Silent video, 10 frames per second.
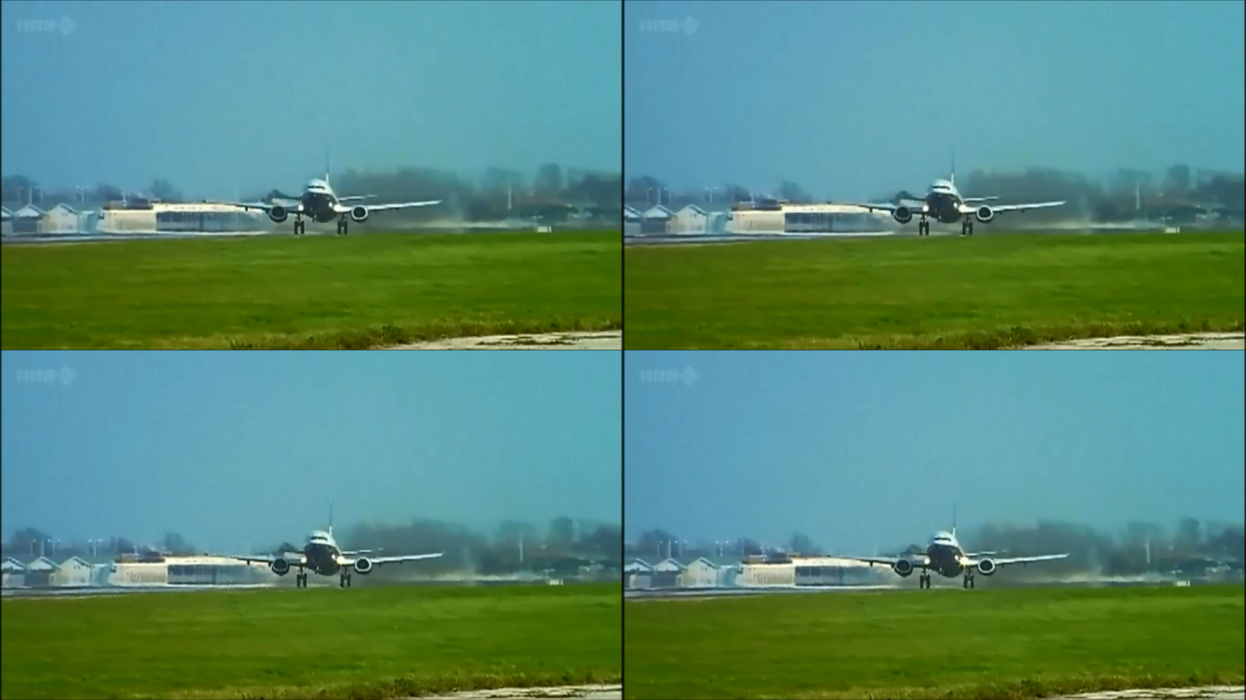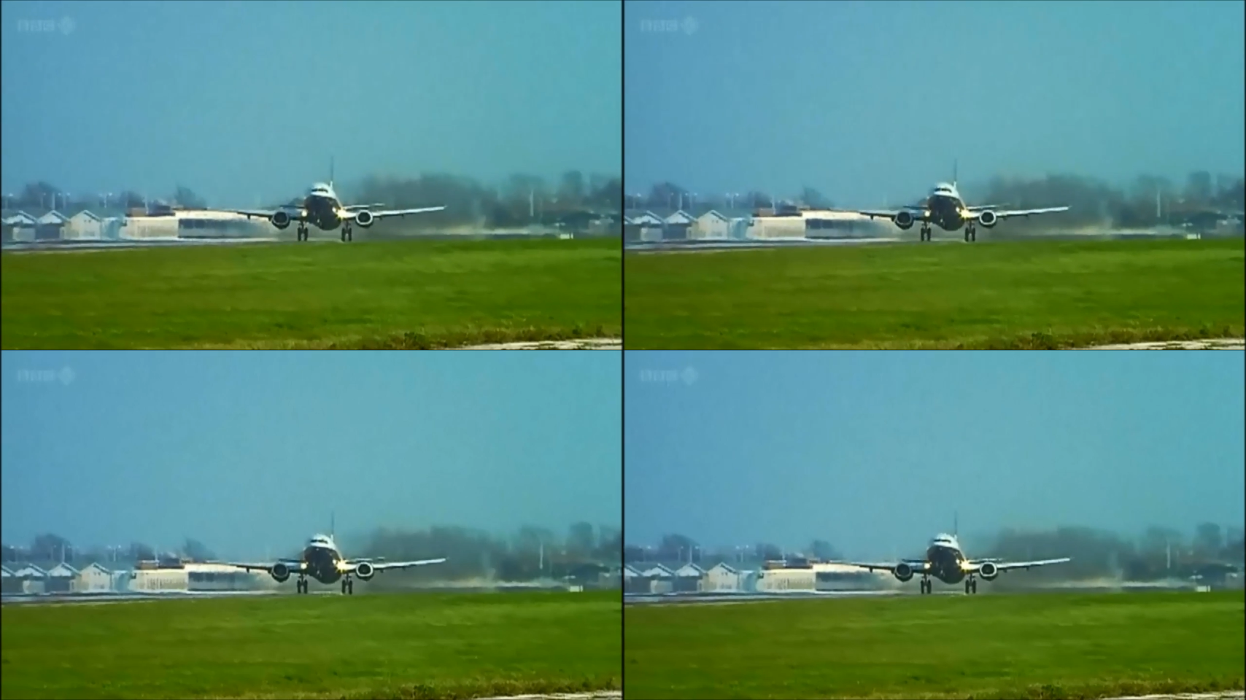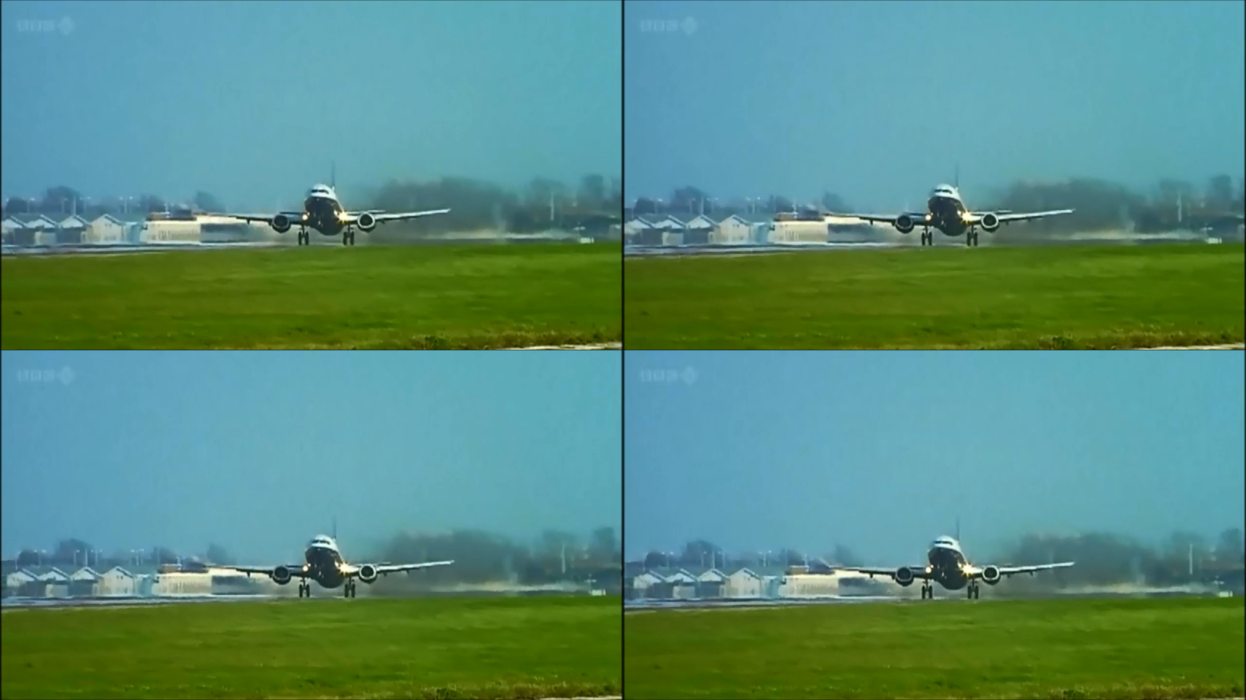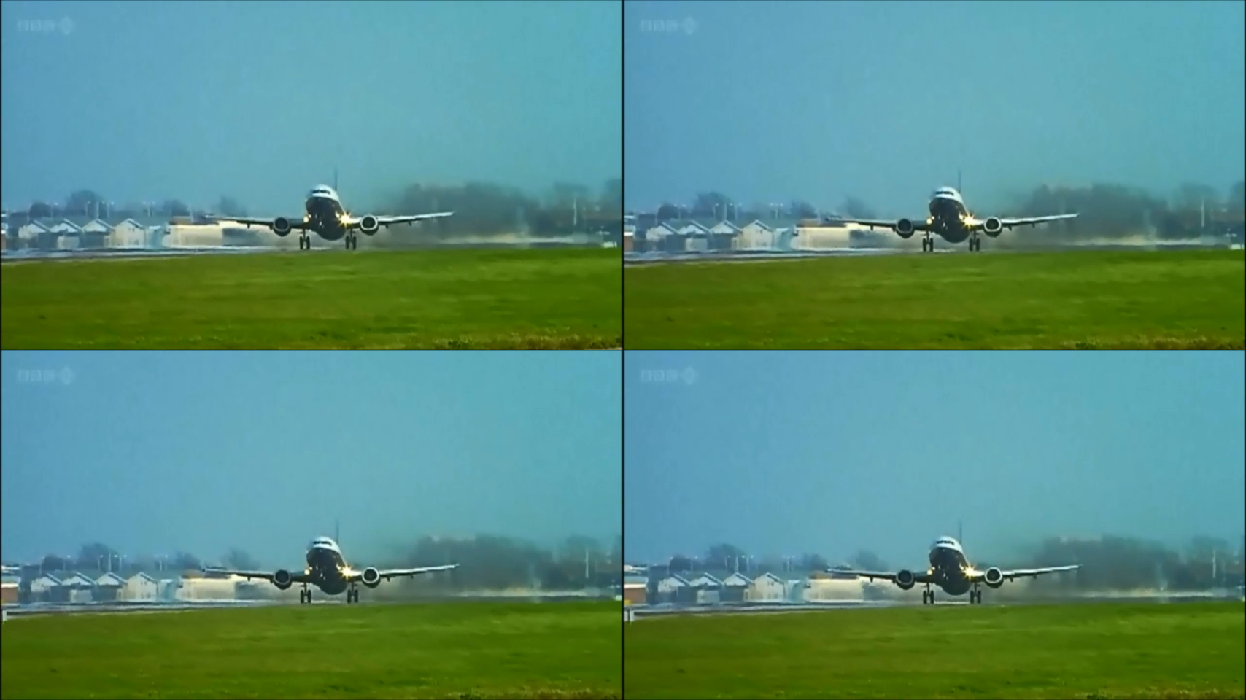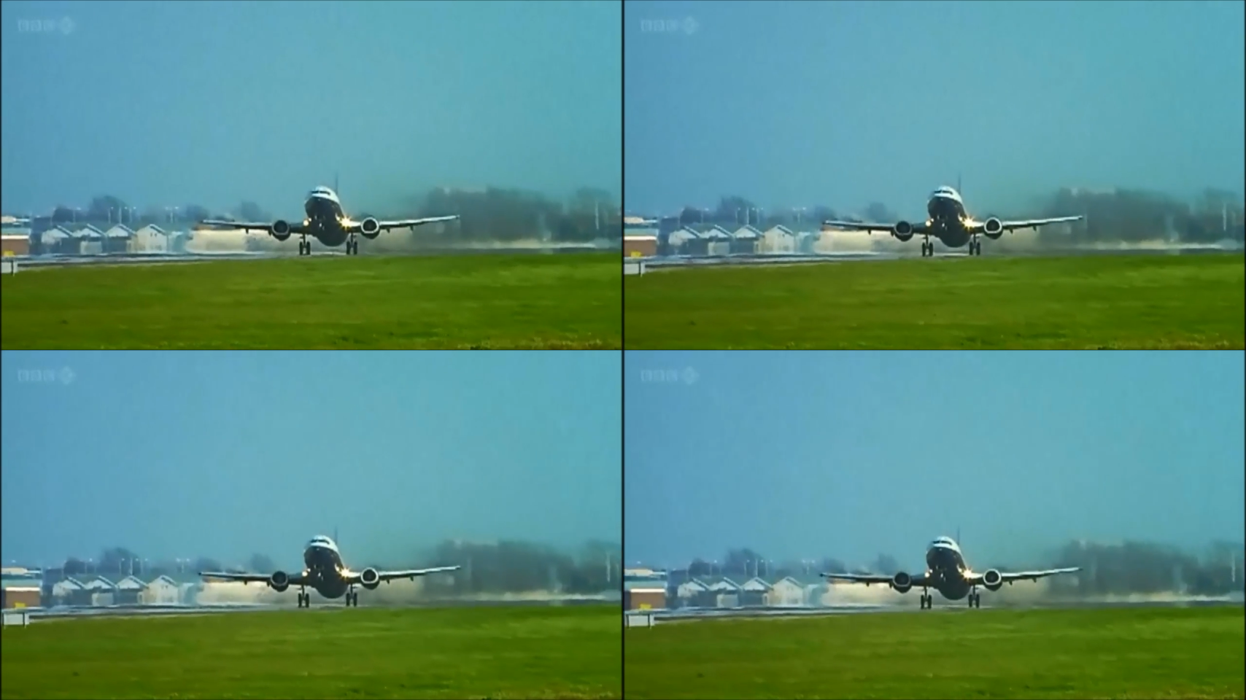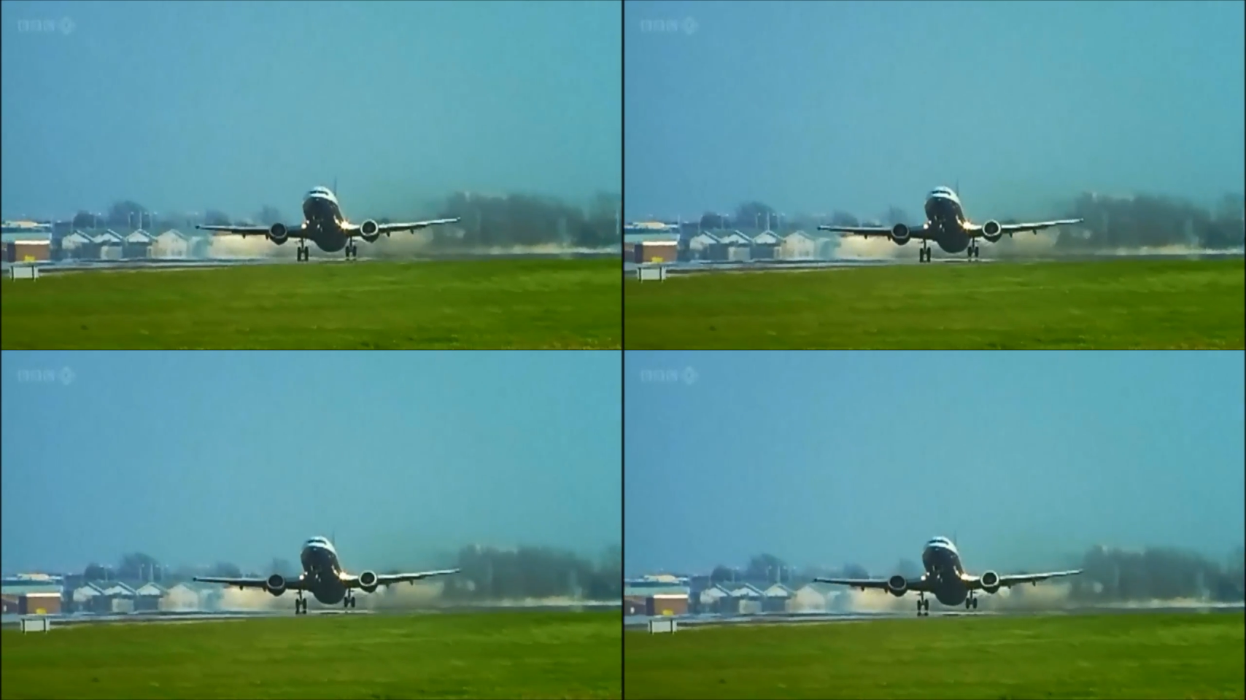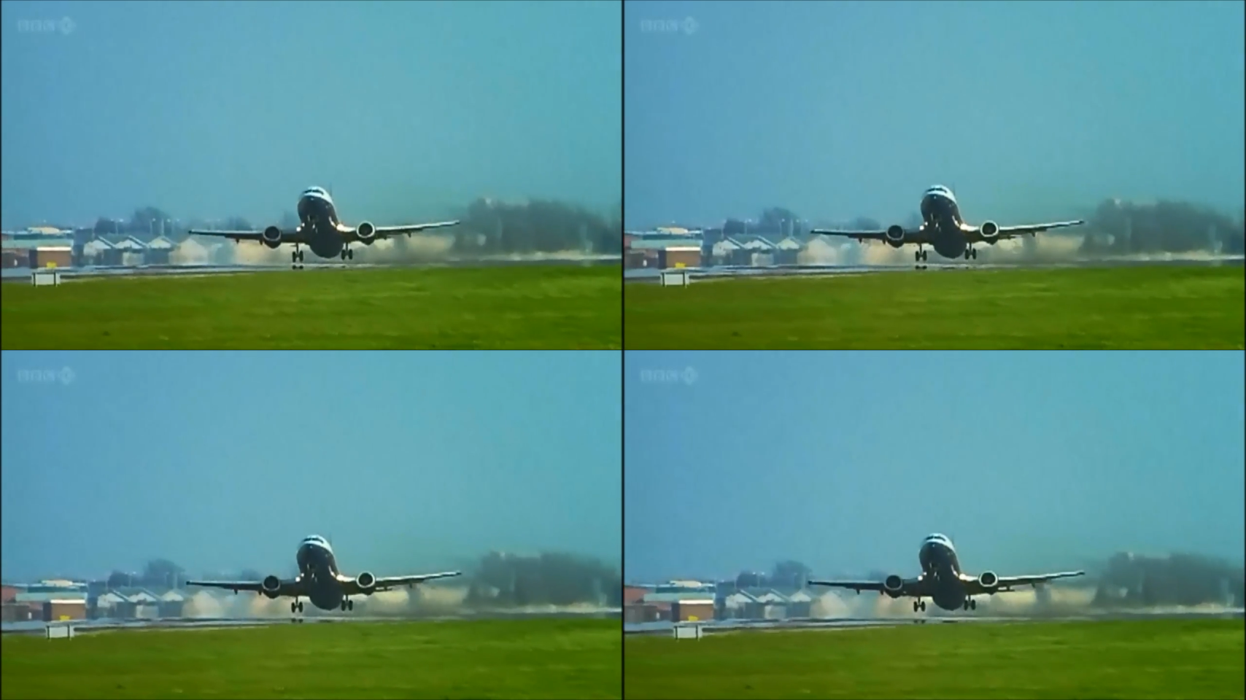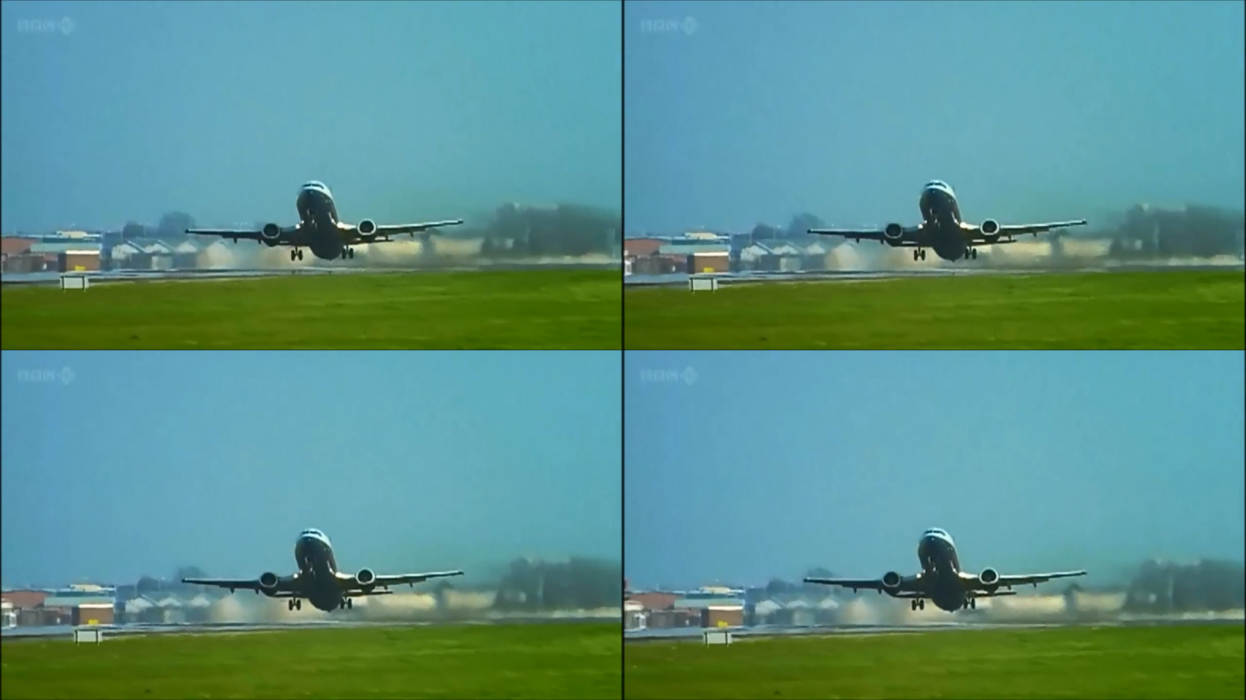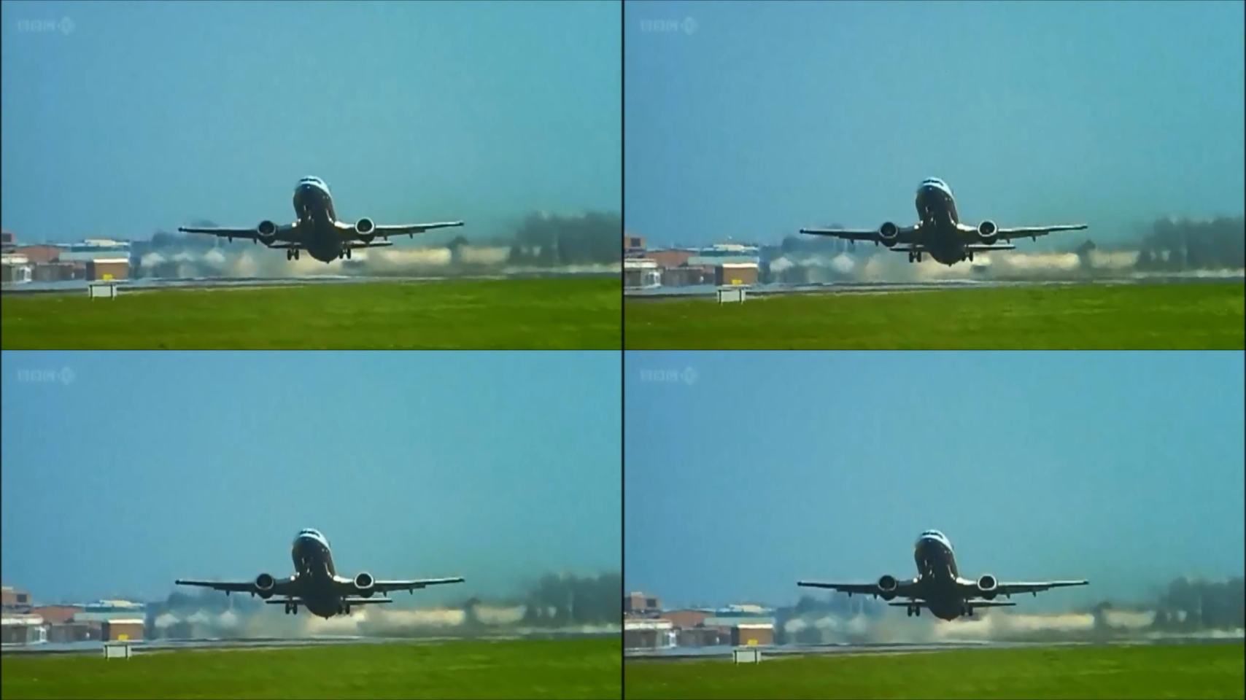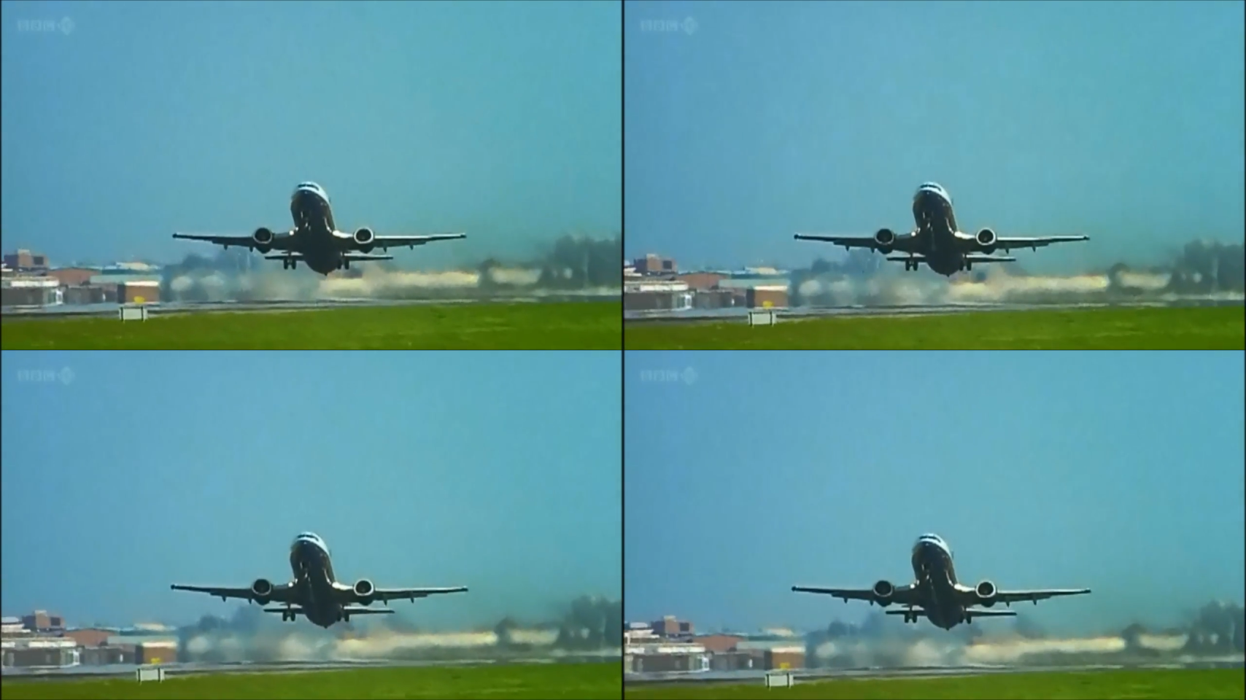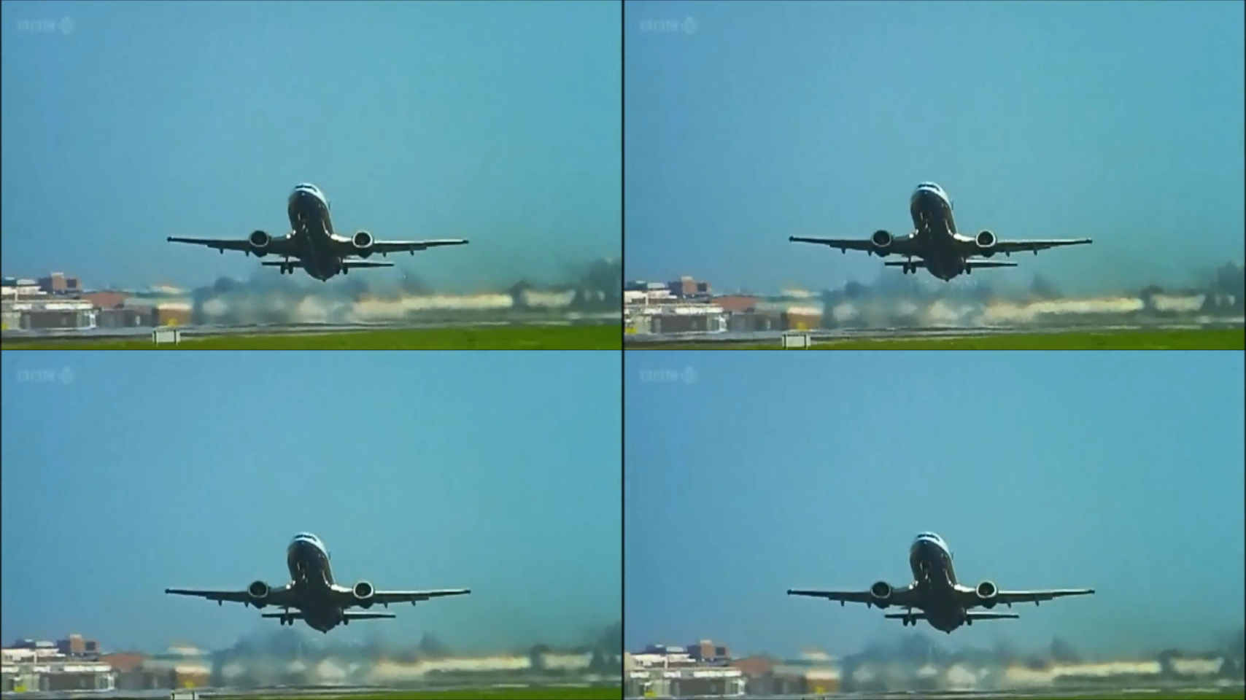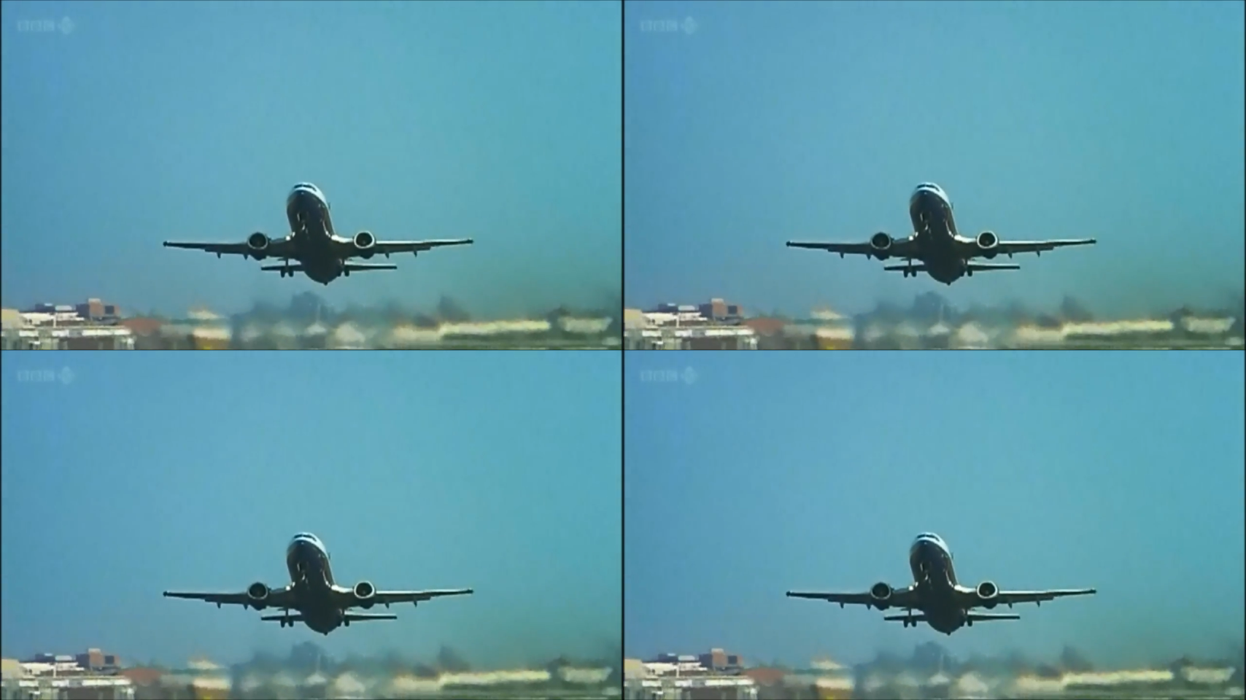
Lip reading: (no speaker visible)